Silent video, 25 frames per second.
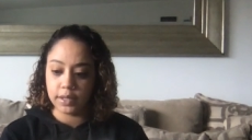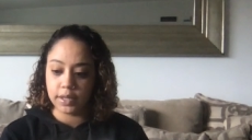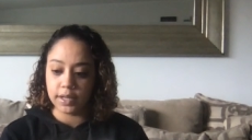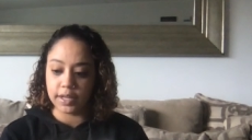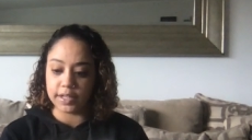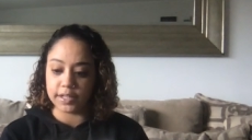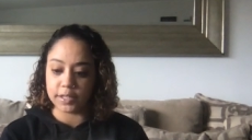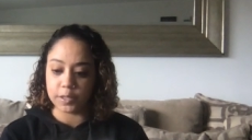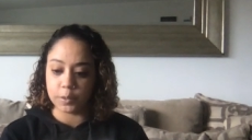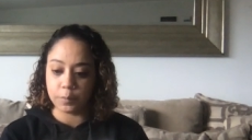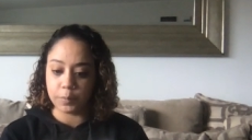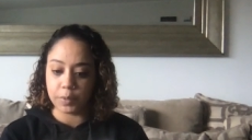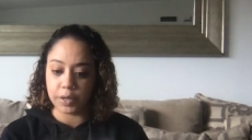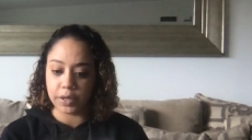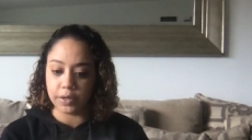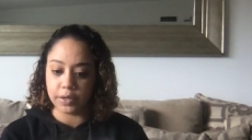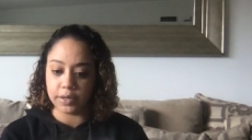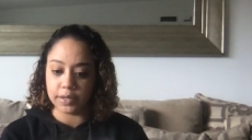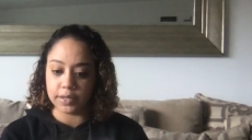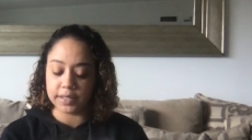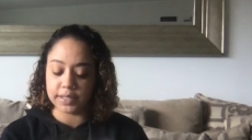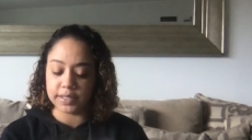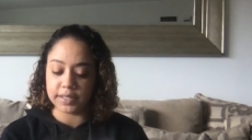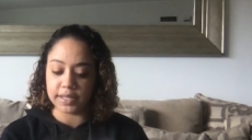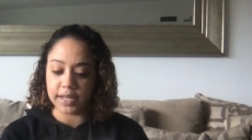and
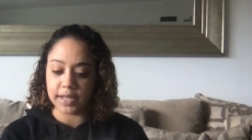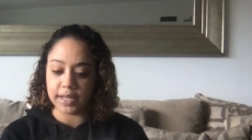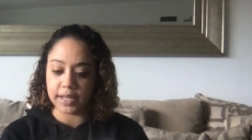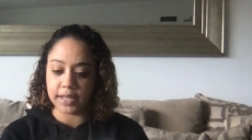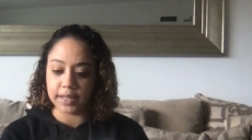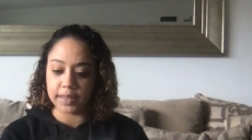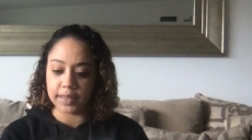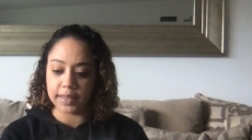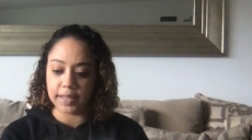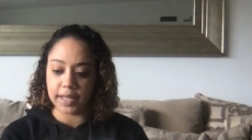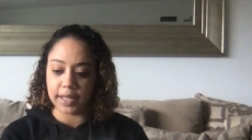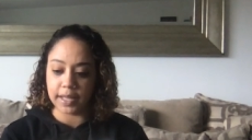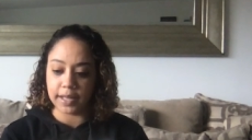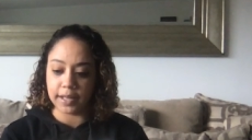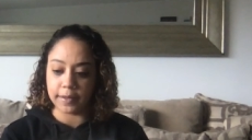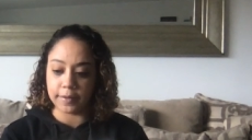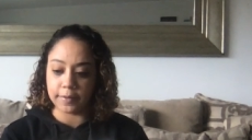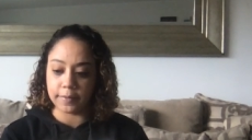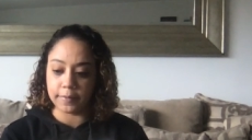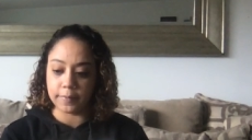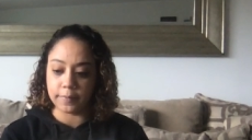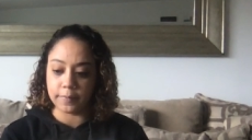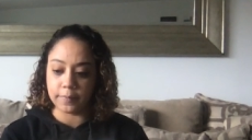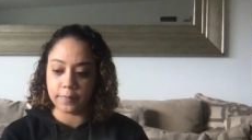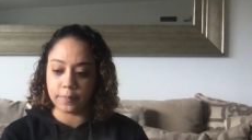Spirit is saying
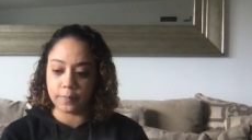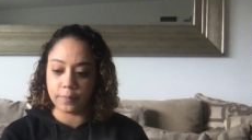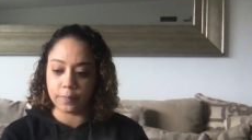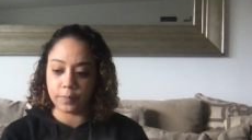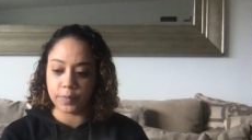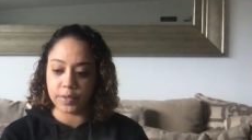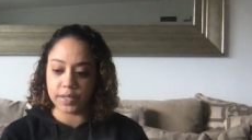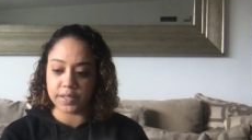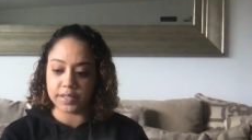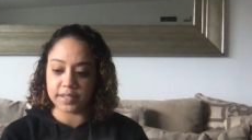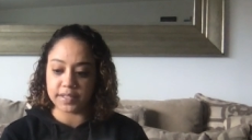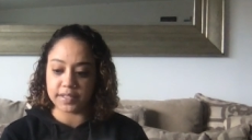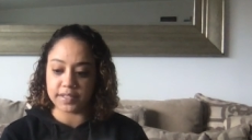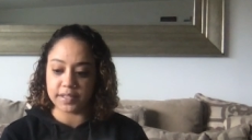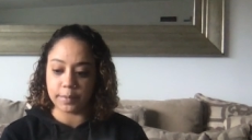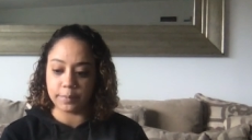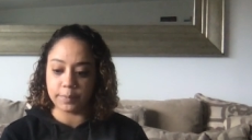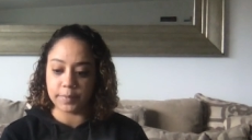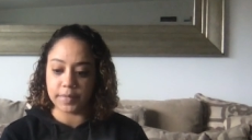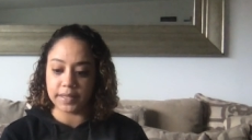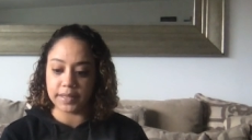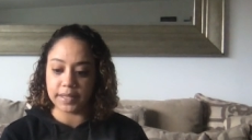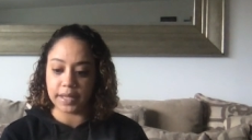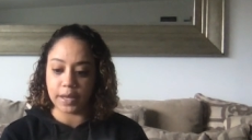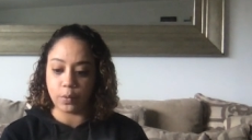that this is
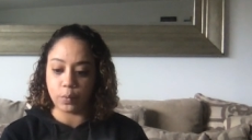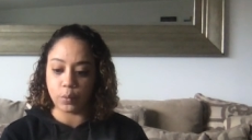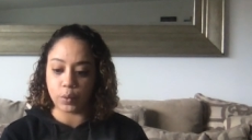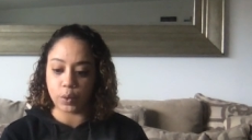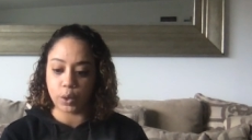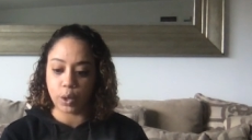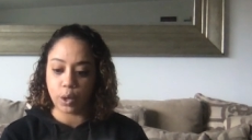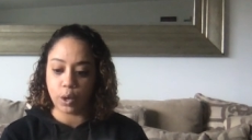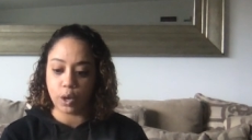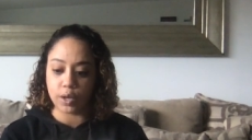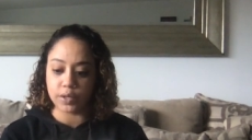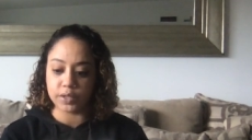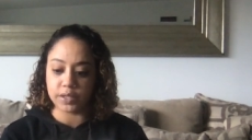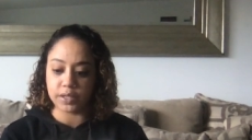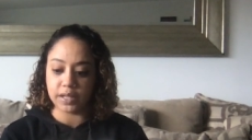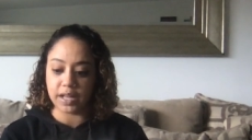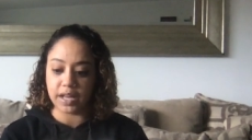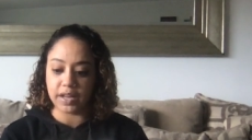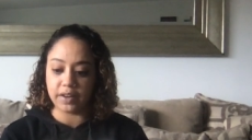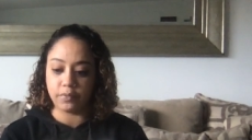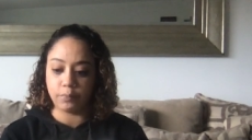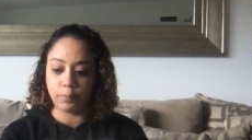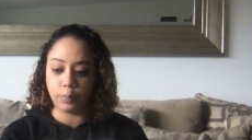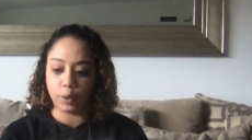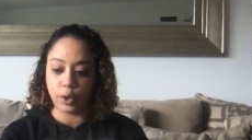something that would cause a
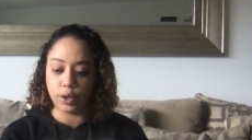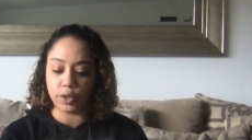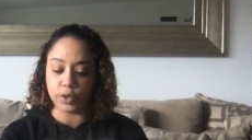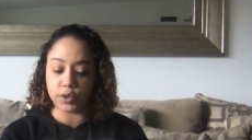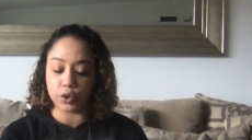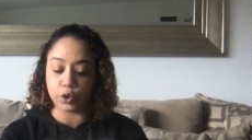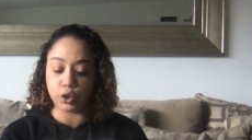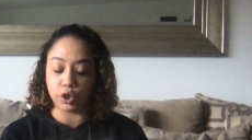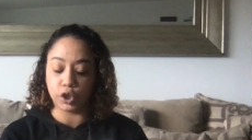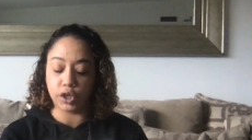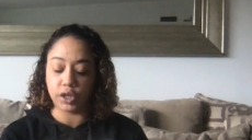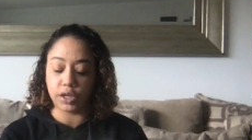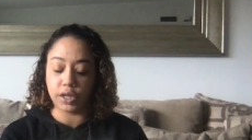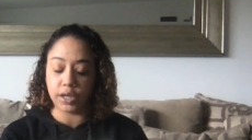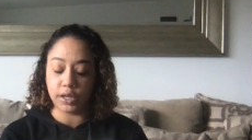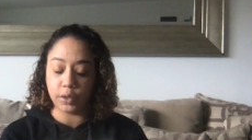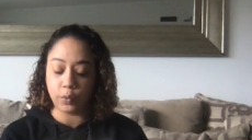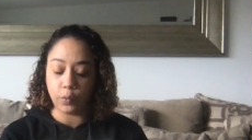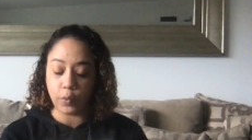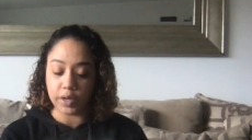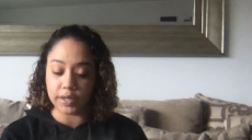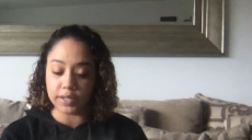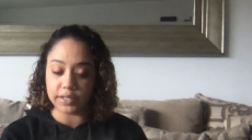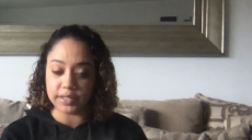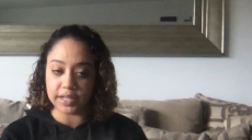lot of burden. So you're going to
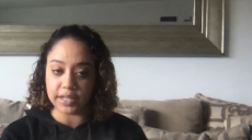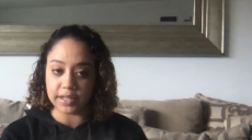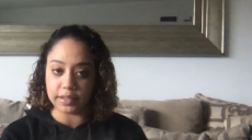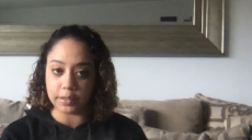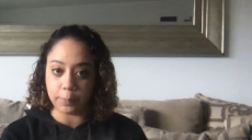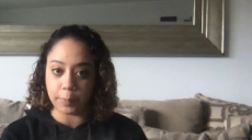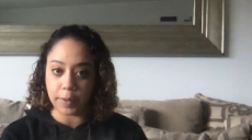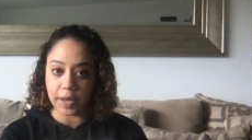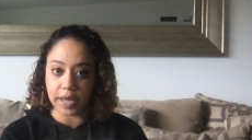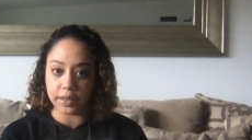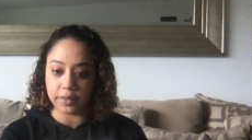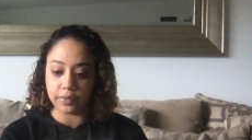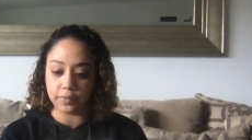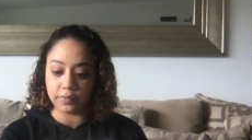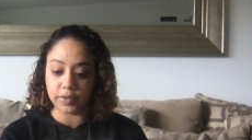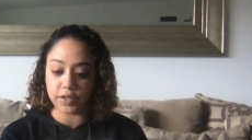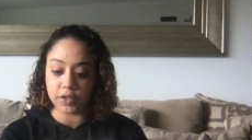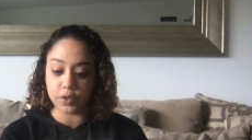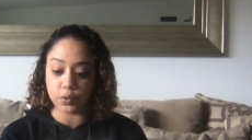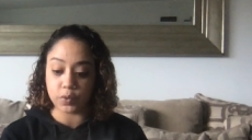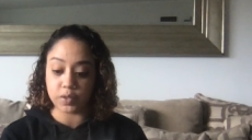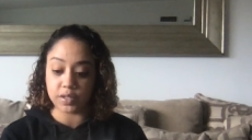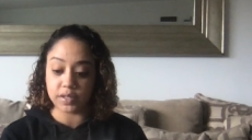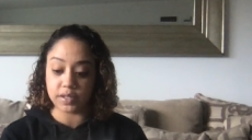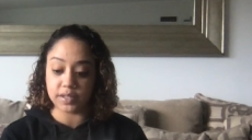want to take the path of
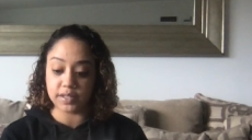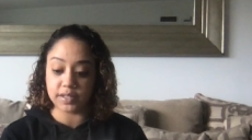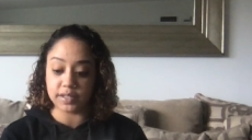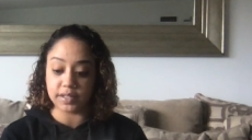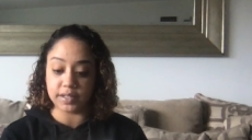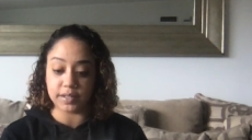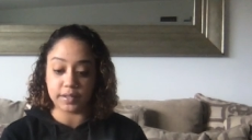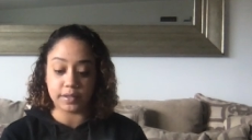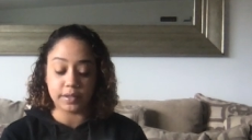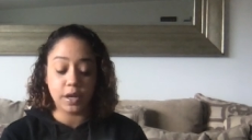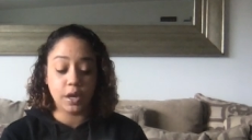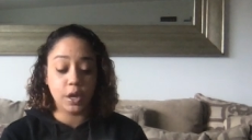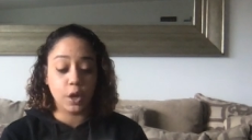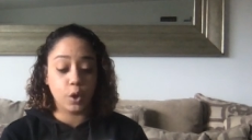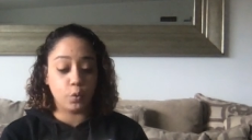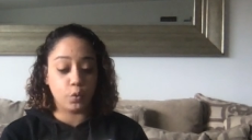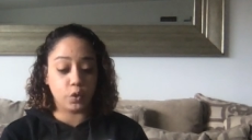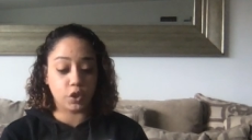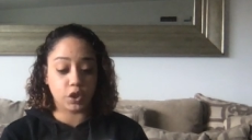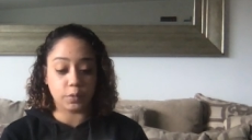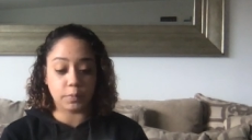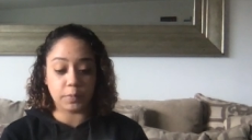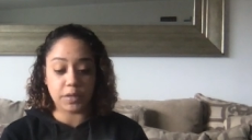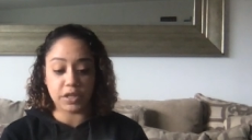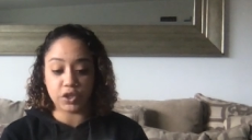least resistance,
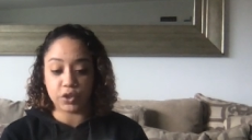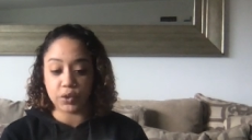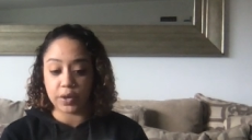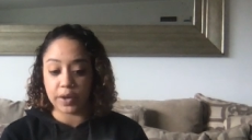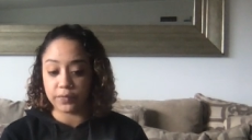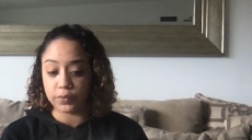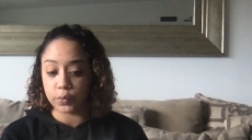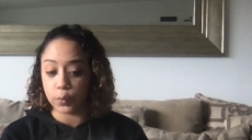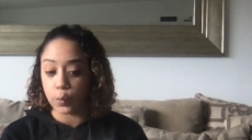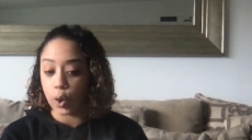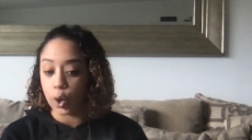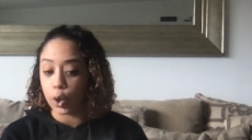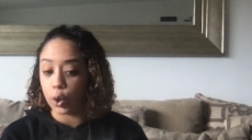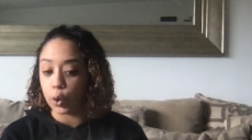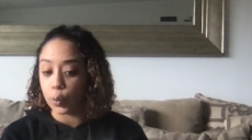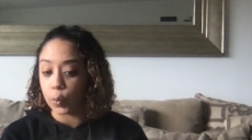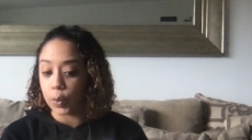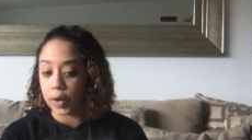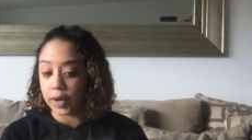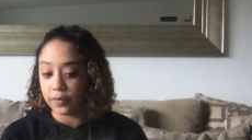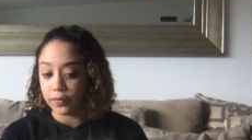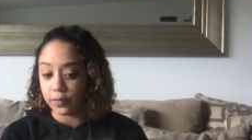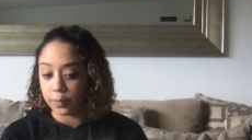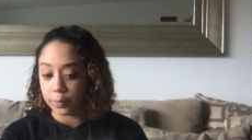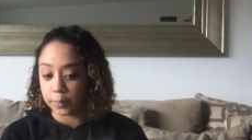which means you have to walk
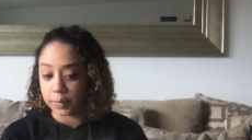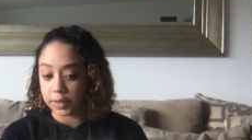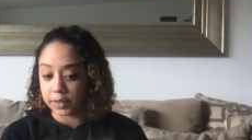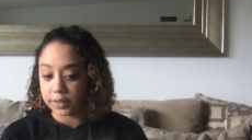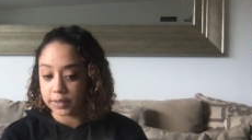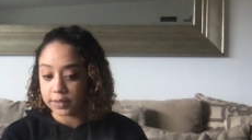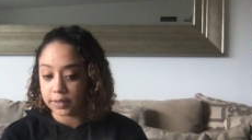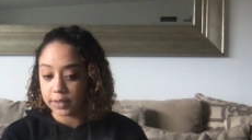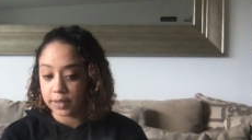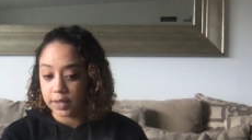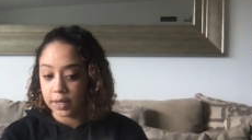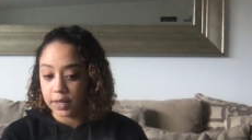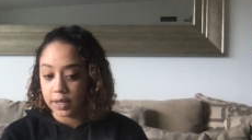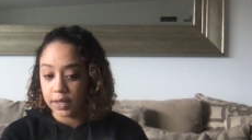away from this.